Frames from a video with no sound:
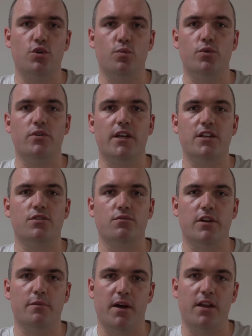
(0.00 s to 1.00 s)
you will need to
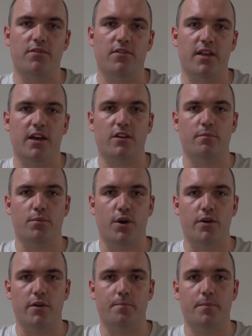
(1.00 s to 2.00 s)
repay for that
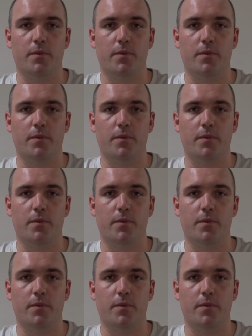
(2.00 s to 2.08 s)
component.